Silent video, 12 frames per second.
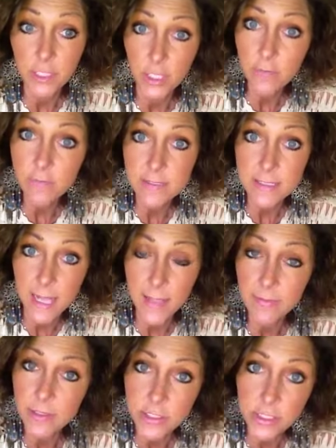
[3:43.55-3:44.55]
you've
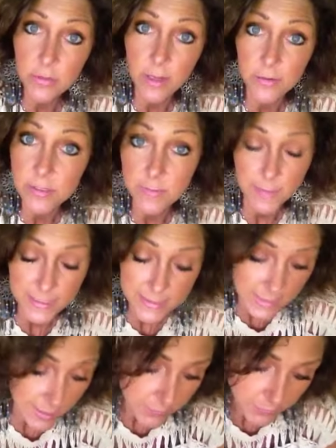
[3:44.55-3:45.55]
designed that you know is the best thing